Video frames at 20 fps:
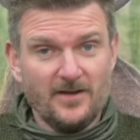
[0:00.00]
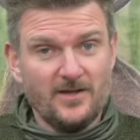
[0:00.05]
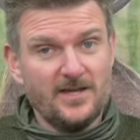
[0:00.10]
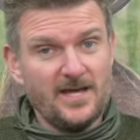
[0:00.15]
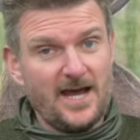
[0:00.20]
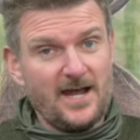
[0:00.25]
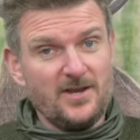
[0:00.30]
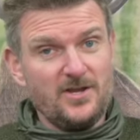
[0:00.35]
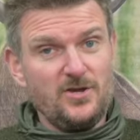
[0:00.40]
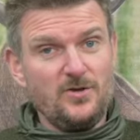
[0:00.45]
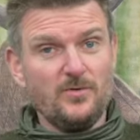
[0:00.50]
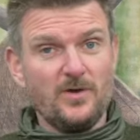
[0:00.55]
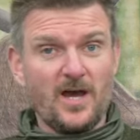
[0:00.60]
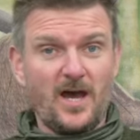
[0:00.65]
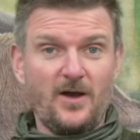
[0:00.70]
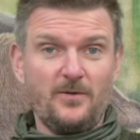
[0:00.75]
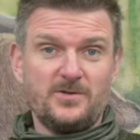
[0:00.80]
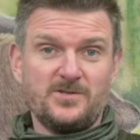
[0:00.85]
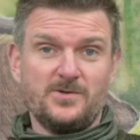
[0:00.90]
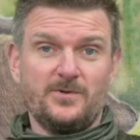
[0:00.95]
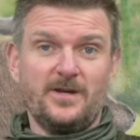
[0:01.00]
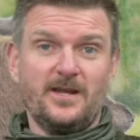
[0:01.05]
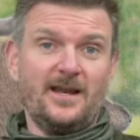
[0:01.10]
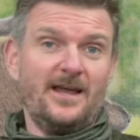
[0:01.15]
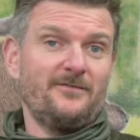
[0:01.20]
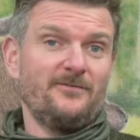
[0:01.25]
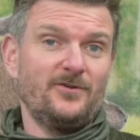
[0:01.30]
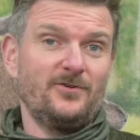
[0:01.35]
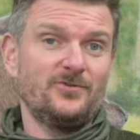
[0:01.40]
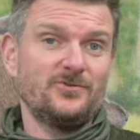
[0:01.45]
Can you go to an
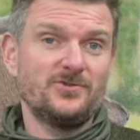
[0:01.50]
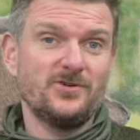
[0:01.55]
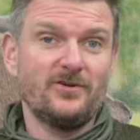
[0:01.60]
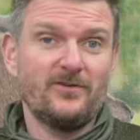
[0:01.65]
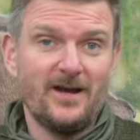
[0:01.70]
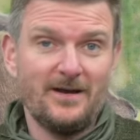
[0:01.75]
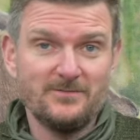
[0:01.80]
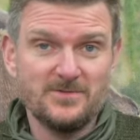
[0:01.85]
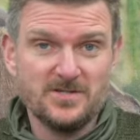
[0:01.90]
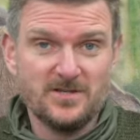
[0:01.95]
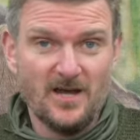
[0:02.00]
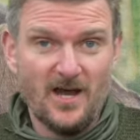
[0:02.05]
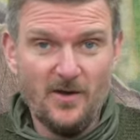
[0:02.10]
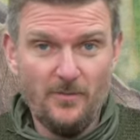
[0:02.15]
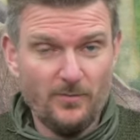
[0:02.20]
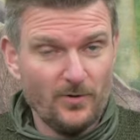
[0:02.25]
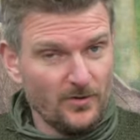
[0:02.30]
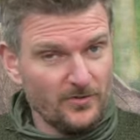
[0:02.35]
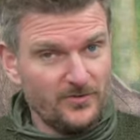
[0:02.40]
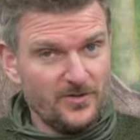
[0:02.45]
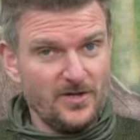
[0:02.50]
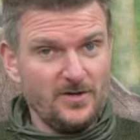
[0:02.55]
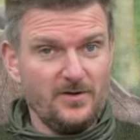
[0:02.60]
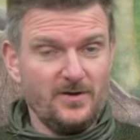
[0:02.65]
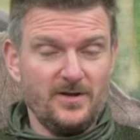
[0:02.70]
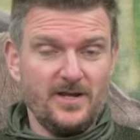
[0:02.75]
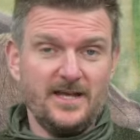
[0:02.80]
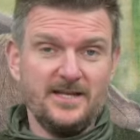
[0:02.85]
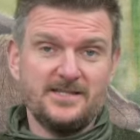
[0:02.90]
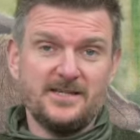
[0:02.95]
1100 gram scope, or do
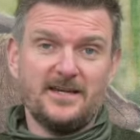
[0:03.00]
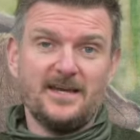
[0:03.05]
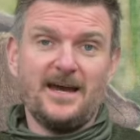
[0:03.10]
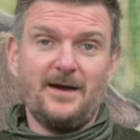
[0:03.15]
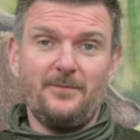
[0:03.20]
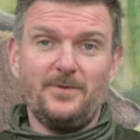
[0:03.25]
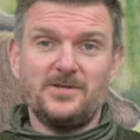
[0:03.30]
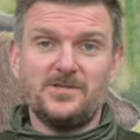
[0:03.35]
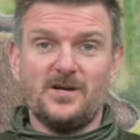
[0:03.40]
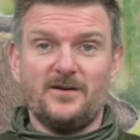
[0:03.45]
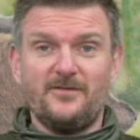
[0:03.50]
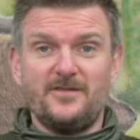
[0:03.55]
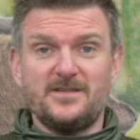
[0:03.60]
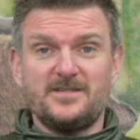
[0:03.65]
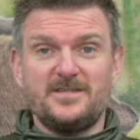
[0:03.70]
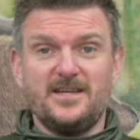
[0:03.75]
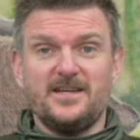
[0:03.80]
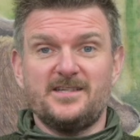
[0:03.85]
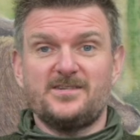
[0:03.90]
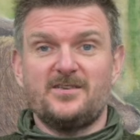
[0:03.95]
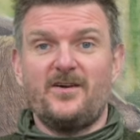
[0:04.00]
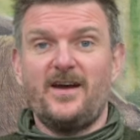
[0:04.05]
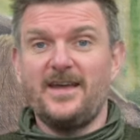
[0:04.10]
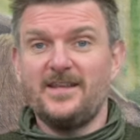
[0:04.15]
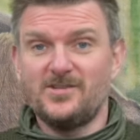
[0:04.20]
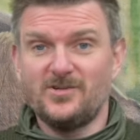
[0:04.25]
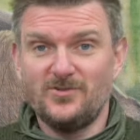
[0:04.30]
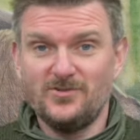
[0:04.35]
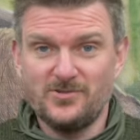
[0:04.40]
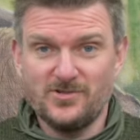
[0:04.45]
you need to cap it off at 600 or
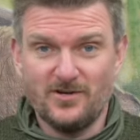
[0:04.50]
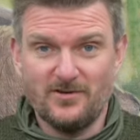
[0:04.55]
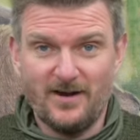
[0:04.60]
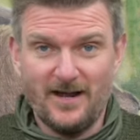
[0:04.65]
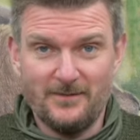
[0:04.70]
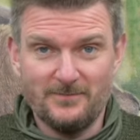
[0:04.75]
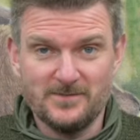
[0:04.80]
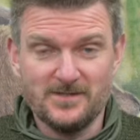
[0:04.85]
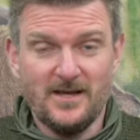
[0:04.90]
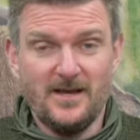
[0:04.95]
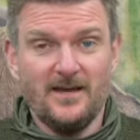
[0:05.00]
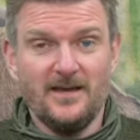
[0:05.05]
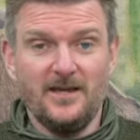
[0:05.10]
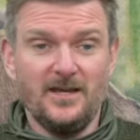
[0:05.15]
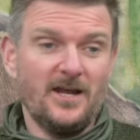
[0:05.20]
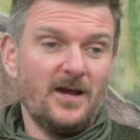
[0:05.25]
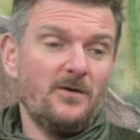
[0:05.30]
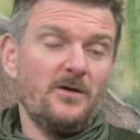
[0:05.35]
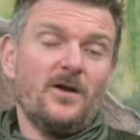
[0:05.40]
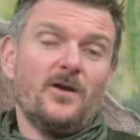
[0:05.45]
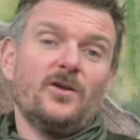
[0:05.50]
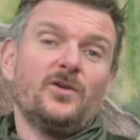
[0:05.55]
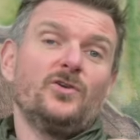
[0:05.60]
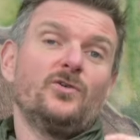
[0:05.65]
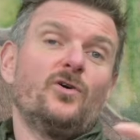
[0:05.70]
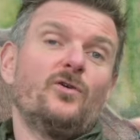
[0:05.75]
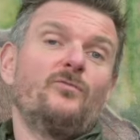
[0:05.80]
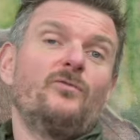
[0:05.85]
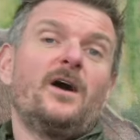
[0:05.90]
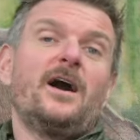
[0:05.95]
800 grams? You know,
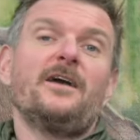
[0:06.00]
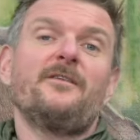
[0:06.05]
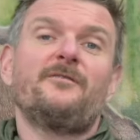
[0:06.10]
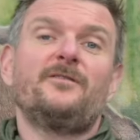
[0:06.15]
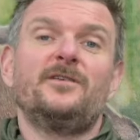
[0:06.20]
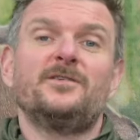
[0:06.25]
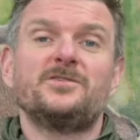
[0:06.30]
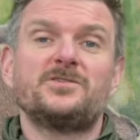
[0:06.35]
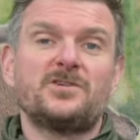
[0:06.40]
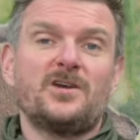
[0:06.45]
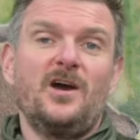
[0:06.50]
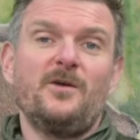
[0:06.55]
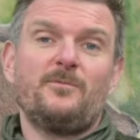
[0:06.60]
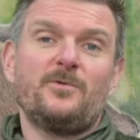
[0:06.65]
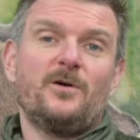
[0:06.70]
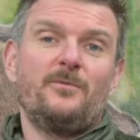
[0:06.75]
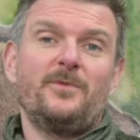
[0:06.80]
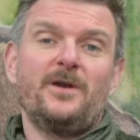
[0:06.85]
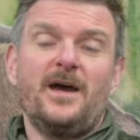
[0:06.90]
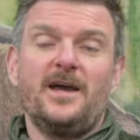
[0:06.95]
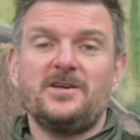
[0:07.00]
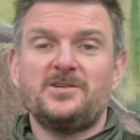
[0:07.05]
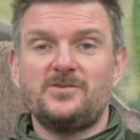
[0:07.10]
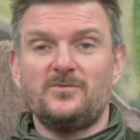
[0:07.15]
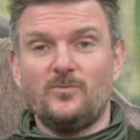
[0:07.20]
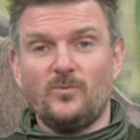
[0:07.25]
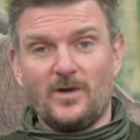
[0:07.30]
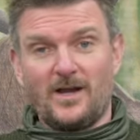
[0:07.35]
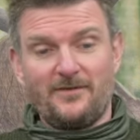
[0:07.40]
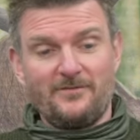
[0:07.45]
your rifle and scope
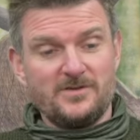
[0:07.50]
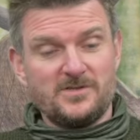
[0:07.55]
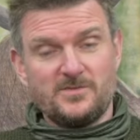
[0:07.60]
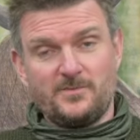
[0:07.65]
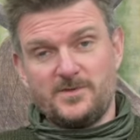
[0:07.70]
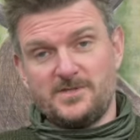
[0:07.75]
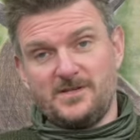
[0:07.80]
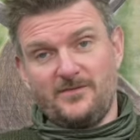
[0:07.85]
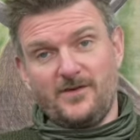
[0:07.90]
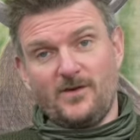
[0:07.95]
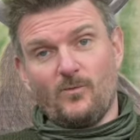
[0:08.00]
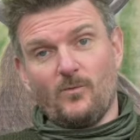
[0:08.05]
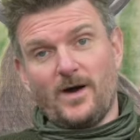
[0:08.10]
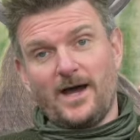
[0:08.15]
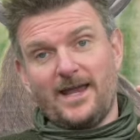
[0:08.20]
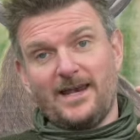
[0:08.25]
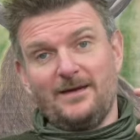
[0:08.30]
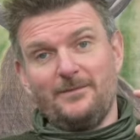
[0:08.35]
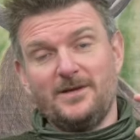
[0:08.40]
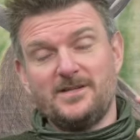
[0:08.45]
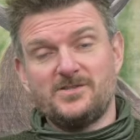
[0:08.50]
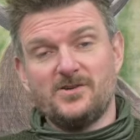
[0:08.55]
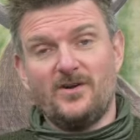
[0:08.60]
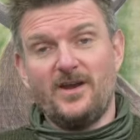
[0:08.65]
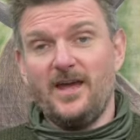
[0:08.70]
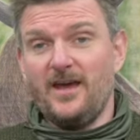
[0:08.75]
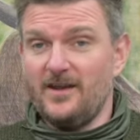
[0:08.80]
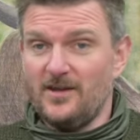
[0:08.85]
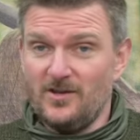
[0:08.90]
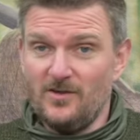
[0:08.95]
combination will have a specific weight limit on
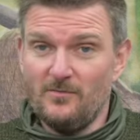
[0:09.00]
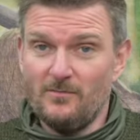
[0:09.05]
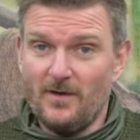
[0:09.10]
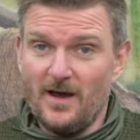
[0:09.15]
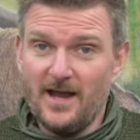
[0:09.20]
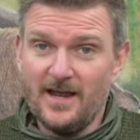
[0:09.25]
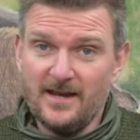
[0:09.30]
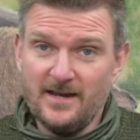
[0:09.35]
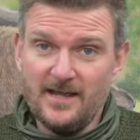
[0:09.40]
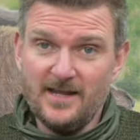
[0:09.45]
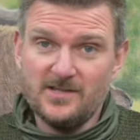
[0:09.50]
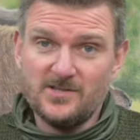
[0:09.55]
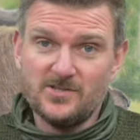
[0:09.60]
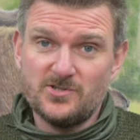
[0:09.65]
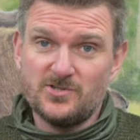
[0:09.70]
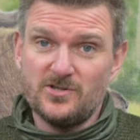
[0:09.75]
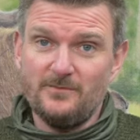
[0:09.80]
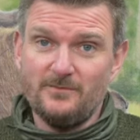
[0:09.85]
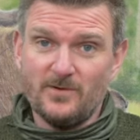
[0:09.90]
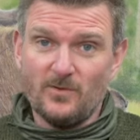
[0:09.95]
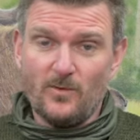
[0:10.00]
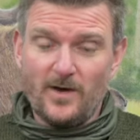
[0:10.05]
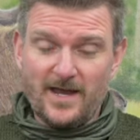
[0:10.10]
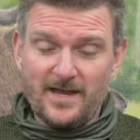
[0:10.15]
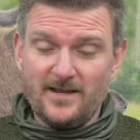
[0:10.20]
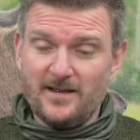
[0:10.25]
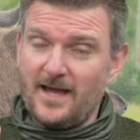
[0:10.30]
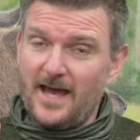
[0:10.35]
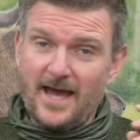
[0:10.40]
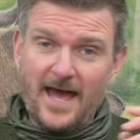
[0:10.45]
it, and you might need to trim the
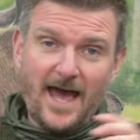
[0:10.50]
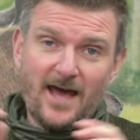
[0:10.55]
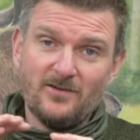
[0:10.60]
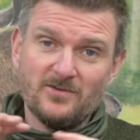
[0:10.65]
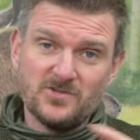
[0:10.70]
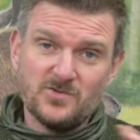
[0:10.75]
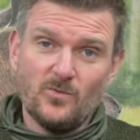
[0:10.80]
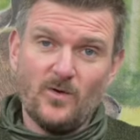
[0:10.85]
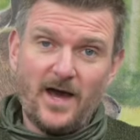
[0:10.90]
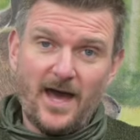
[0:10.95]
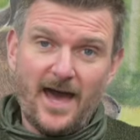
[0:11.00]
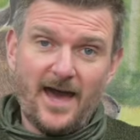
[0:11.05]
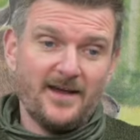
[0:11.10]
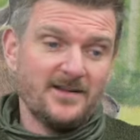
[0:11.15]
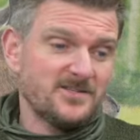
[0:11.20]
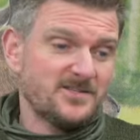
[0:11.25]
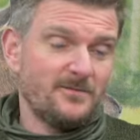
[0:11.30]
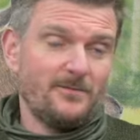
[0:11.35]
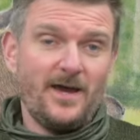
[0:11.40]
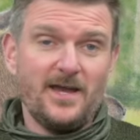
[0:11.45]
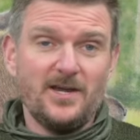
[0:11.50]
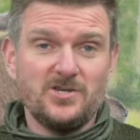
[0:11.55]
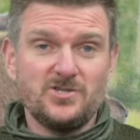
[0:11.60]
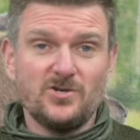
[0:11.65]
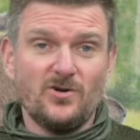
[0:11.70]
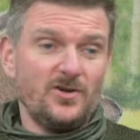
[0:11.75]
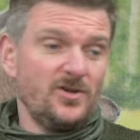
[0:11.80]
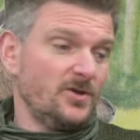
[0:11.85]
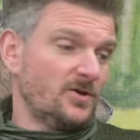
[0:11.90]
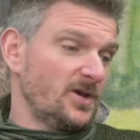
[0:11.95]
weight elsewhere to make
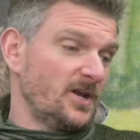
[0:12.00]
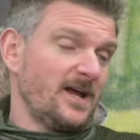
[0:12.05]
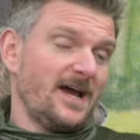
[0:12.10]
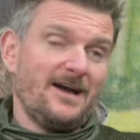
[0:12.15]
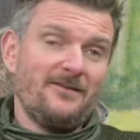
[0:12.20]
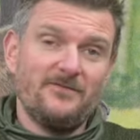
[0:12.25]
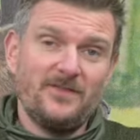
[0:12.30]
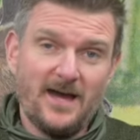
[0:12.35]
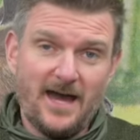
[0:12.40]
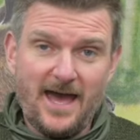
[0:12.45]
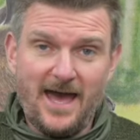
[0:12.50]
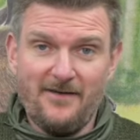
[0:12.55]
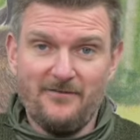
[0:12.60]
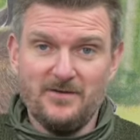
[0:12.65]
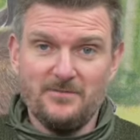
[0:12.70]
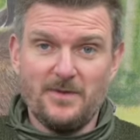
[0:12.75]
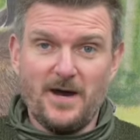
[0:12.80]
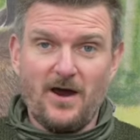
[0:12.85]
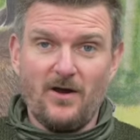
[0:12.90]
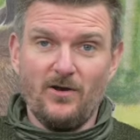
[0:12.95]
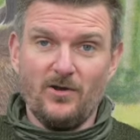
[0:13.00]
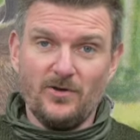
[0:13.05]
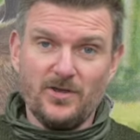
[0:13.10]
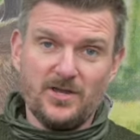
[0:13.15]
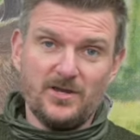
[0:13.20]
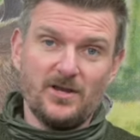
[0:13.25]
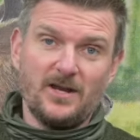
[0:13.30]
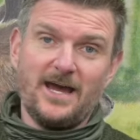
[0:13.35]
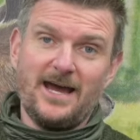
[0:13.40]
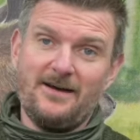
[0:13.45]
sure you can have that heavy barrel or
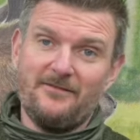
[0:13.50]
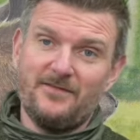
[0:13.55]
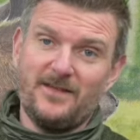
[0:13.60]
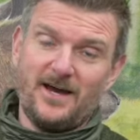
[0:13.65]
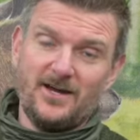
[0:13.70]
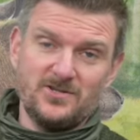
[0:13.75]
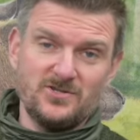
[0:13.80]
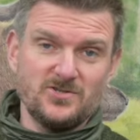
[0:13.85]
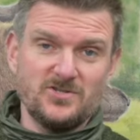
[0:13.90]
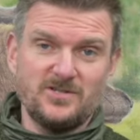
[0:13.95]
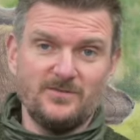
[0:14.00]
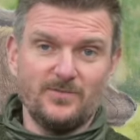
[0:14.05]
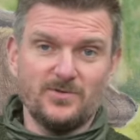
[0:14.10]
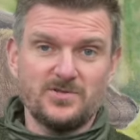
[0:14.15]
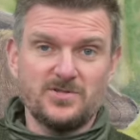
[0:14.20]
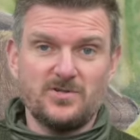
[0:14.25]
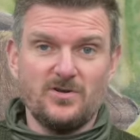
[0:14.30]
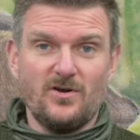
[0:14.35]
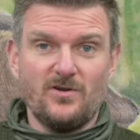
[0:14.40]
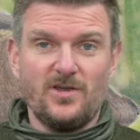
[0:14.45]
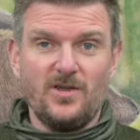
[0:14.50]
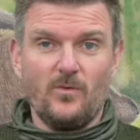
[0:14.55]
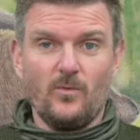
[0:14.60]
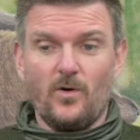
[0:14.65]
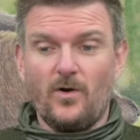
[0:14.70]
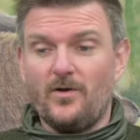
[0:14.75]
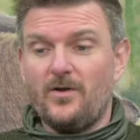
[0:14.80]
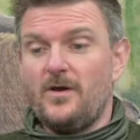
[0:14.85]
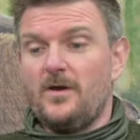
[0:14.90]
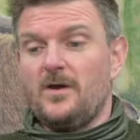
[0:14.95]
you can have that adjustable stock you
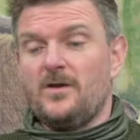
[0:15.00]
want.